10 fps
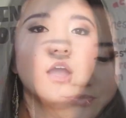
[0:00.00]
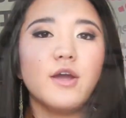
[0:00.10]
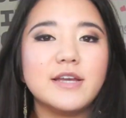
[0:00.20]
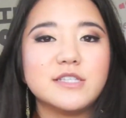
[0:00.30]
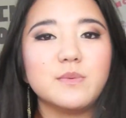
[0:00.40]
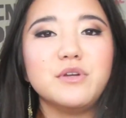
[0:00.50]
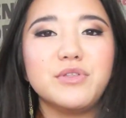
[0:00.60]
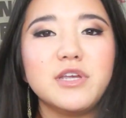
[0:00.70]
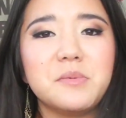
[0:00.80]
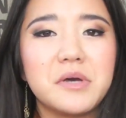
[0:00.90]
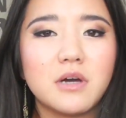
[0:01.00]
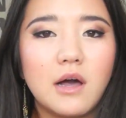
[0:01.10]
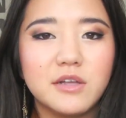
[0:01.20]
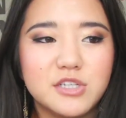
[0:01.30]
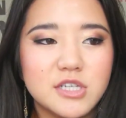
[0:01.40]
Alright, so when you're thinking about
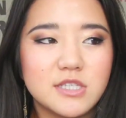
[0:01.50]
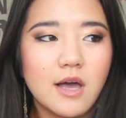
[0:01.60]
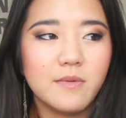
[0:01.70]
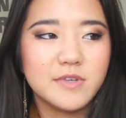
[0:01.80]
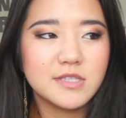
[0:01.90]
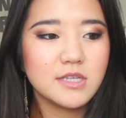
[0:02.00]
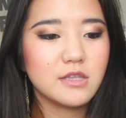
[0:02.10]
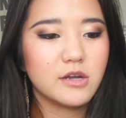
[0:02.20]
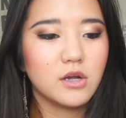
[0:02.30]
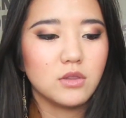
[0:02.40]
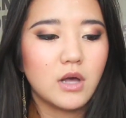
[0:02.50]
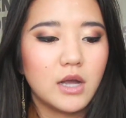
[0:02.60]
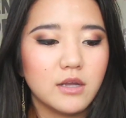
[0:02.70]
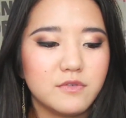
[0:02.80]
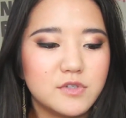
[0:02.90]
colleges, obviously there are a
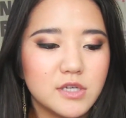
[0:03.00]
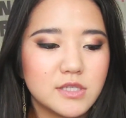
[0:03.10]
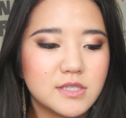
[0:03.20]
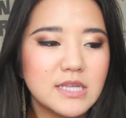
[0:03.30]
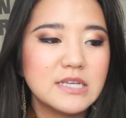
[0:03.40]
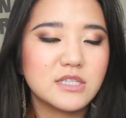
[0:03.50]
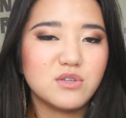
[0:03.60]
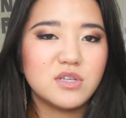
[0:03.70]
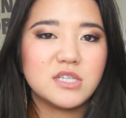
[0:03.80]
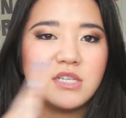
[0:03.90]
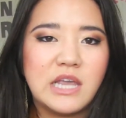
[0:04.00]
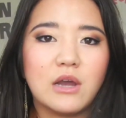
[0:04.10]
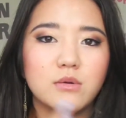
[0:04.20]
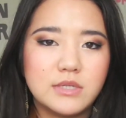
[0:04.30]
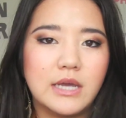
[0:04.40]
lot of just things you need to
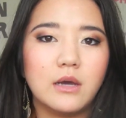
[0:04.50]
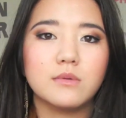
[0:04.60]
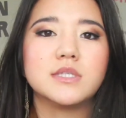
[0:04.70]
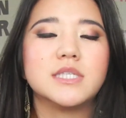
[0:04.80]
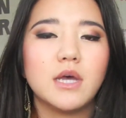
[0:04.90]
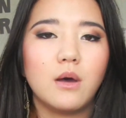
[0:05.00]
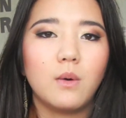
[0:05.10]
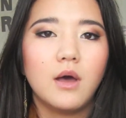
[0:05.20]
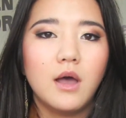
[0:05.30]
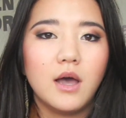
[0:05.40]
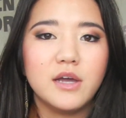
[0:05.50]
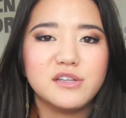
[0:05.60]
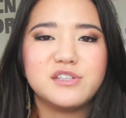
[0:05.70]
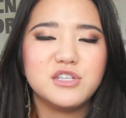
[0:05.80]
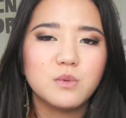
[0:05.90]
narrow down. So, uh,
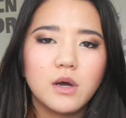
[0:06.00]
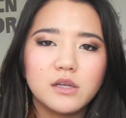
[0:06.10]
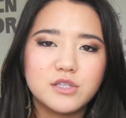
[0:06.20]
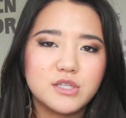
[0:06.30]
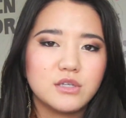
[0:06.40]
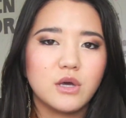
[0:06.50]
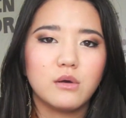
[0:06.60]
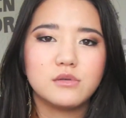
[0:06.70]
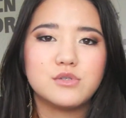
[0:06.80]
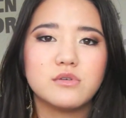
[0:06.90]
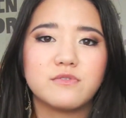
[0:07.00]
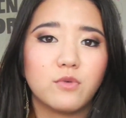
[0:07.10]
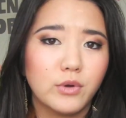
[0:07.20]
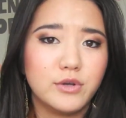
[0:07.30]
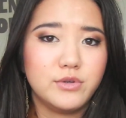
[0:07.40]
do you want to go to a
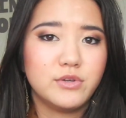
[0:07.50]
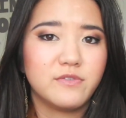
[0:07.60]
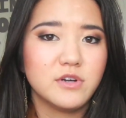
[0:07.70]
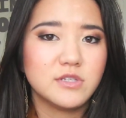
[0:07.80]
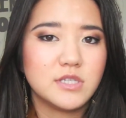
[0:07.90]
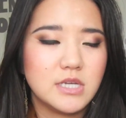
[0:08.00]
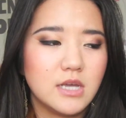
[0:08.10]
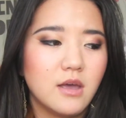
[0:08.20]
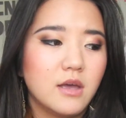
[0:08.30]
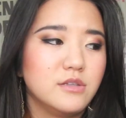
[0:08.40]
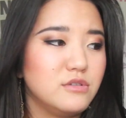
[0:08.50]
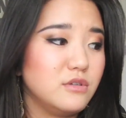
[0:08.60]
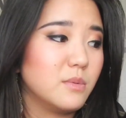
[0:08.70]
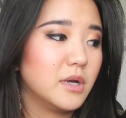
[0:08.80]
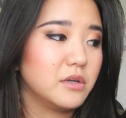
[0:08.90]
four-year university? do
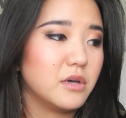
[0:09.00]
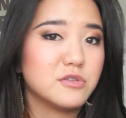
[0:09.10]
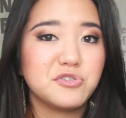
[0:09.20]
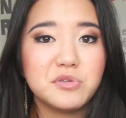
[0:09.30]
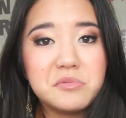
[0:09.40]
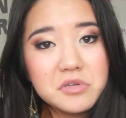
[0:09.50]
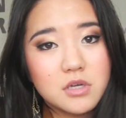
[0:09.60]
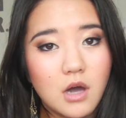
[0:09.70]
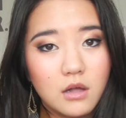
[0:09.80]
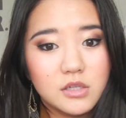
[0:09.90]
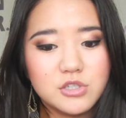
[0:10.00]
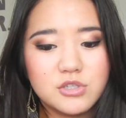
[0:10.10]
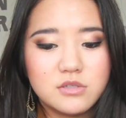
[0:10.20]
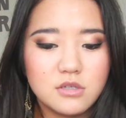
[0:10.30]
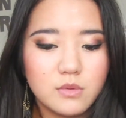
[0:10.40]
you want to go to community
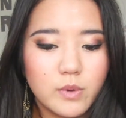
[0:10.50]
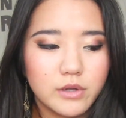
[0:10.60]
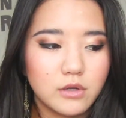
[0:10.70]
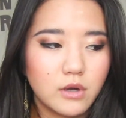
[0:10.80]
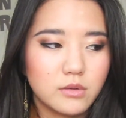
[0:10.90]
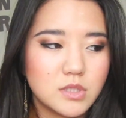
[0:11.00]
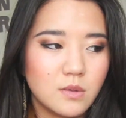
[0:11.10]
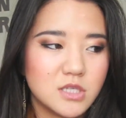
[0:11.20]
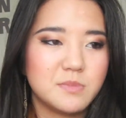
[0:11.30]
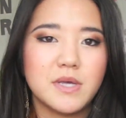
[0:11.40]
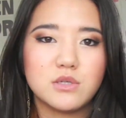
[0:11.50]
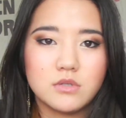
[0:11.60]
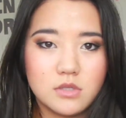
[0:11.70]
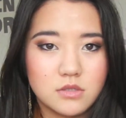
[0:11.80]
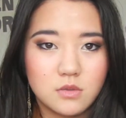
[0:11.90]
college? Do you want to go to a
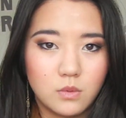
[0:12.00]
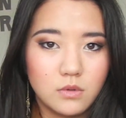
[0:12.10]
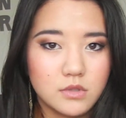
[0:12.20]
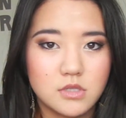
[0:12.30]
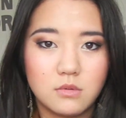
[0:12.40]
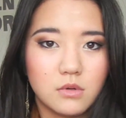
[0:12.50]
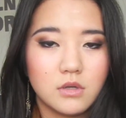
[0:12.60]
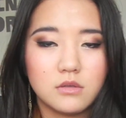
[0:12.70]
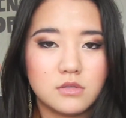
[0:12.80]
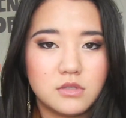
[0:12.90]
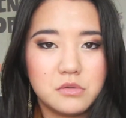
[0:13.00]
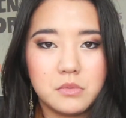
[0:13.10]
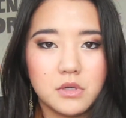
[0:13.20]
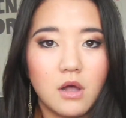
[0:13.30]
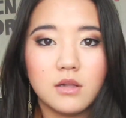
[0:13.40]
specialty school? Do you want to do
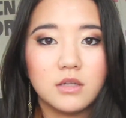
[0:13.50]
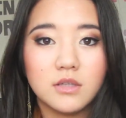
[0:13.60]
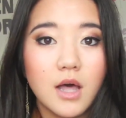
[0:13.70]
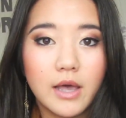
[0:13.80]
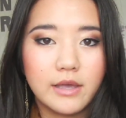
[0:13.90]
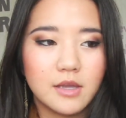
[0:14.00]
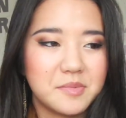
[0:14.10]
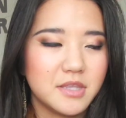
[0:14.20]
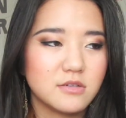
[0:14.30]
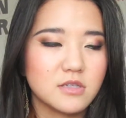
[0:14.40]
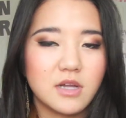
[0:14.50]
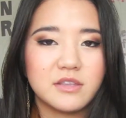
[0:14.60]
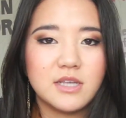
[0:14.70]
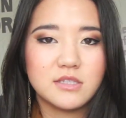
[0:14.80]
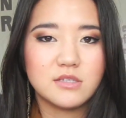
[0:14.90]
it all online? I mean, there's a lot
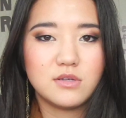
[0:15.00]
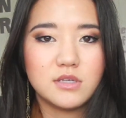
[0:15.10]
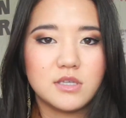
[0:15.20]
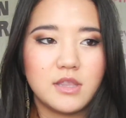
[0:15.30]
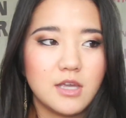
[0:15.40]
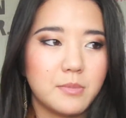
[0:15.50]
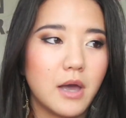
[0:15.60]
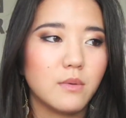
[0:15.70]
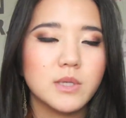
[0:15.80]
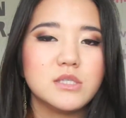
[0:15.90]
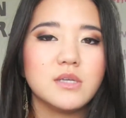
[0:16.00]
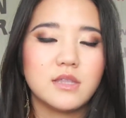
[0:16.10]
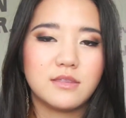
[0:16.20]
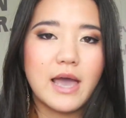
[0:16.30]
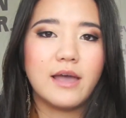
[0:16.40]
of things that you need to think about. Once you
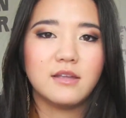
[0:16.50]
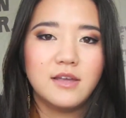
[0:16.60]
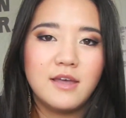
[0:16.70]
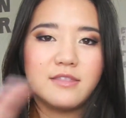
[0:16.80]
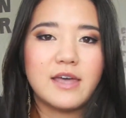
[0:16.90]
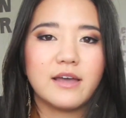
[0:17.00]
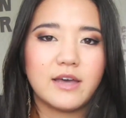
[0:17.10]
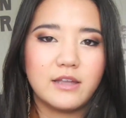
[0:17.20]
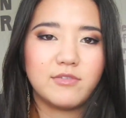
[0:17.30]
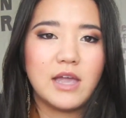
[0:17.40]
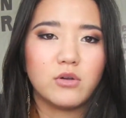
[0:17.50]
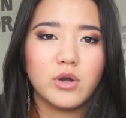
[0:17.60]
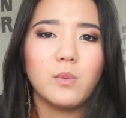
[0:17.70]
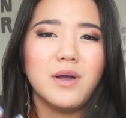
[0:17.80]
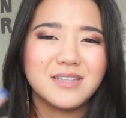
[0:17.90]
get that that kind of
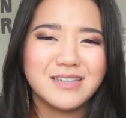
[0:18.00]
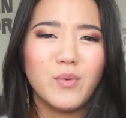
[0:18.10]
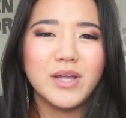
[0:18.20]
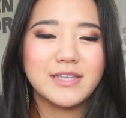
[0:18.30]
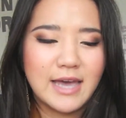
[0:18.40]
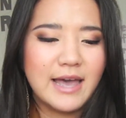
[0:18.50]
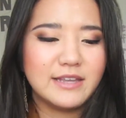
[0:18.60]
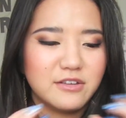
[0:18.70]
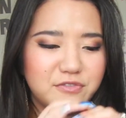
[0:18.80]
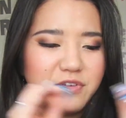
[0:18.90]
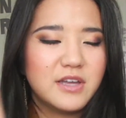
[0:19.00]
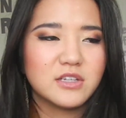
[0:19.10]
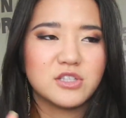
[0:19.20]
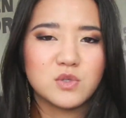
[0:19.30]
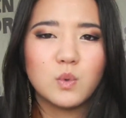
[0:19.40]
category, what what kind of
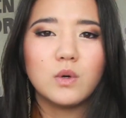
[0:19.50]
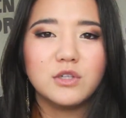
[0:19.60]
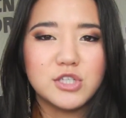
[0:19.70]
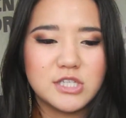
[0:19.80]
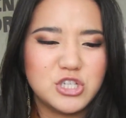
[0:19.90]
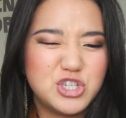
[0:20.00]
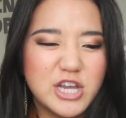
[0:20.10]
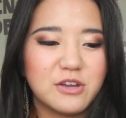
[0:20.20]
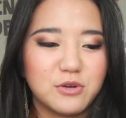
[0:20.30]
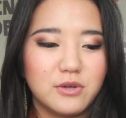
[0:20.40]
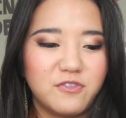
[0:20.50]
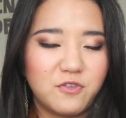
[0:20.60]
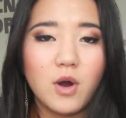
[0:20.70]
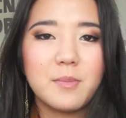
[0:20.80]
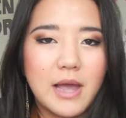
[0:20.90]
school, just in general,
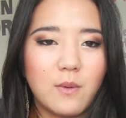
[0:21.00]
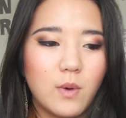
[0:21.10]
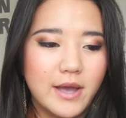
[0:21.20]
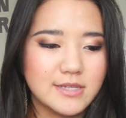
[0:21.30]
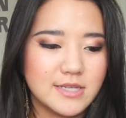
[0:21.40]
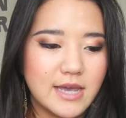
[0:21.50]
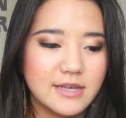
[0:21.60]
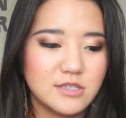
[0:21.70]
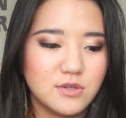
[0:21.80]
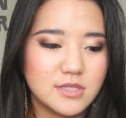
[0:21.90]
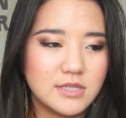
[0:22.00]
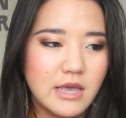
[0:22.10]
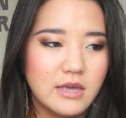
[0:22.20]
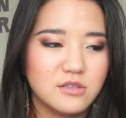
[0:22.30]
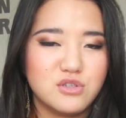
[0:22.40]
format-wise, I guess you could
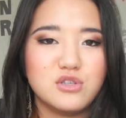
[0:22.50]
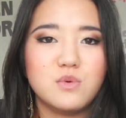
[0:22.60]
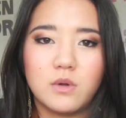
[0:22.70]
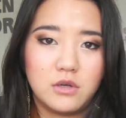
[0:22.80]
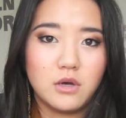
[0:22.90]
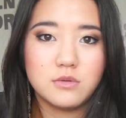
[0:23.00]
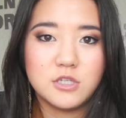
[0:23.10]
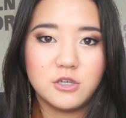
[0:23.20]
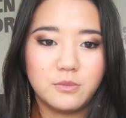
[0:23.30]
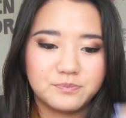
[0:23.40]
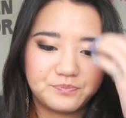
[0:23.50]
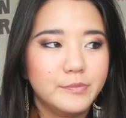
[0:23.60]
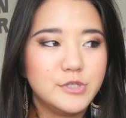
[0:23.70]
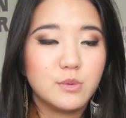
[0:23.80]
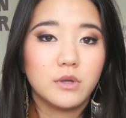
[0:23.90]
say, do you want to go to?
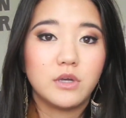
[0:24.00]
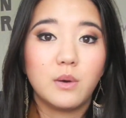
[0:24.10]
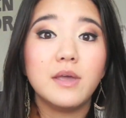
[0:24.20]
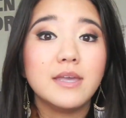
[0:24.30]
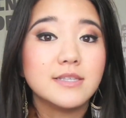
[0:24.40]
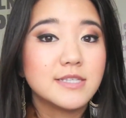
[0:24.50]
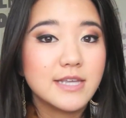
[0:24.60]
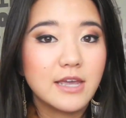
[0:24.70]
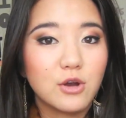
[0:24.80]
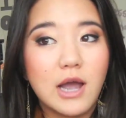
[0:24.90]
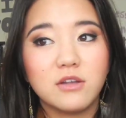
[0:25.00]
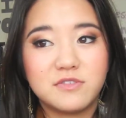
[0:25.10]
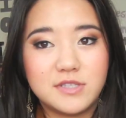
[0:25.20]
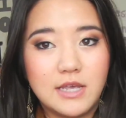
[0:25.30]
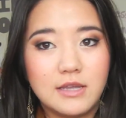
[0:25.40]
Do you want to go in-state or
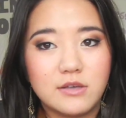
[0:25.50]
out-of-state?